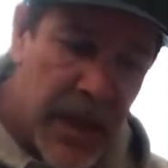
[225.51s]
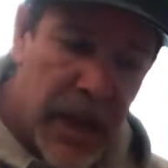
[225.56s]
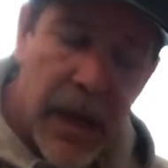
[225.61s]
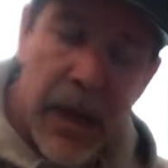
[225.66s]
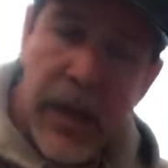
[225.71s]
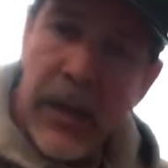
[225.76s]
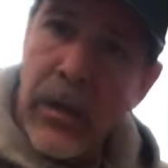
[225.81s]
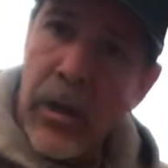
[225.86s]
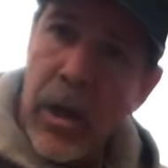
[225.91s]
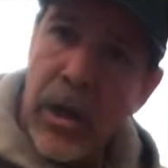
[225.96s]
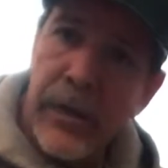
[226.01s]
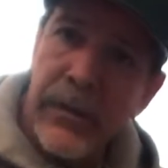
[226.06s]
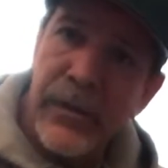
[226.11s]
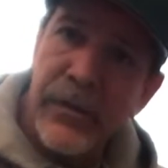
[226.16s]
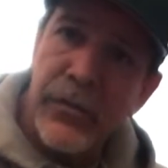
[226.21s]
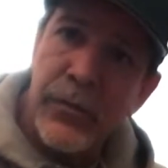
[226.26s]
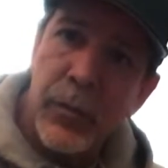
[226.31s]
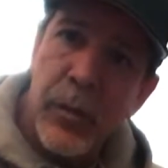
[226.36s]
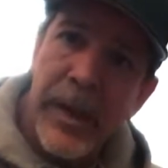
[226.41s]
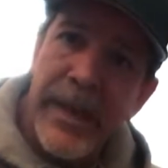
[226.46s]
along
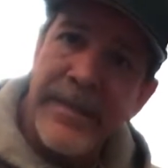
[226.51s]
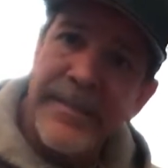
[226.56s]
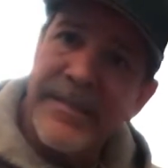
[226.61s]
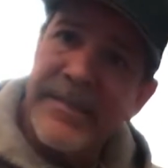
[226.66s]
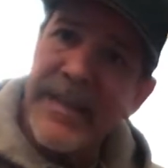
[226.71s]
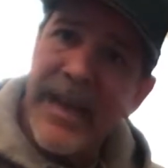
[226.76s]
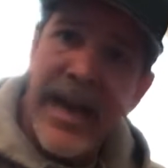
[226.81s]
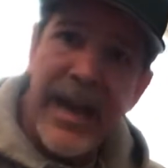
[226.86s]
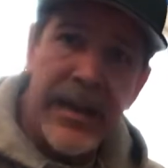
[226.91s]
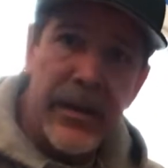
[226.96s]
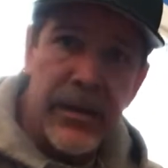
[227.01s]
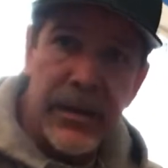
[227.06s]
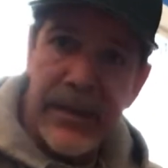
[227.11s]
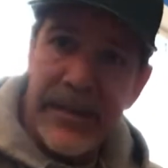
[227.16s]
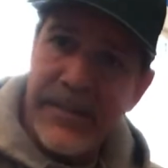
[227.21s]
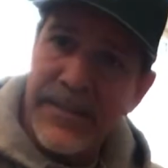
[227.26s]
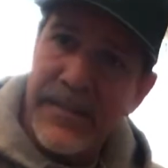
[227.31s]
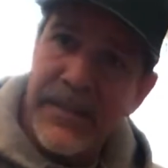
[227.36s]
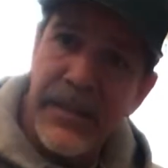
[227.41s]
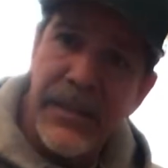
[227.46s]
this right side, or at
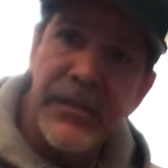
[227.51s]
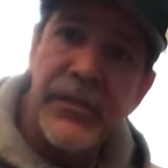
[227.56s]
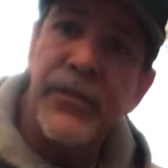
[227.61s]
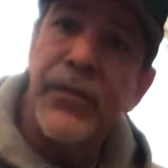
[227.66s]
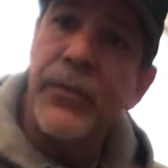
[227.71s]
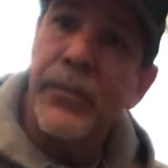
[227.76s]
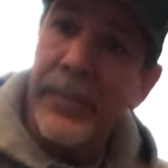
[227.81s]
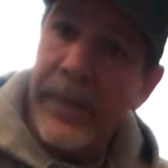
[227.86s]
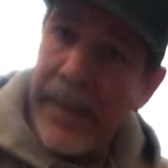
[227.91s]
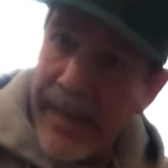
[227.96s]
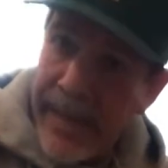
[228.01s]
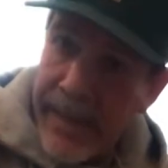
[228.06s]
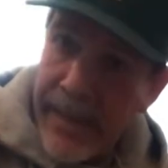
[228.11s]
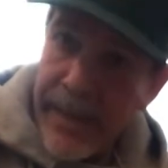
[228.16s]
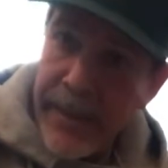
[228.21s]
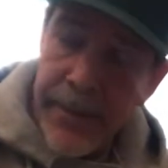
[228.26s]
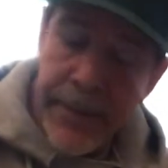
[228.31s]
least it is for me,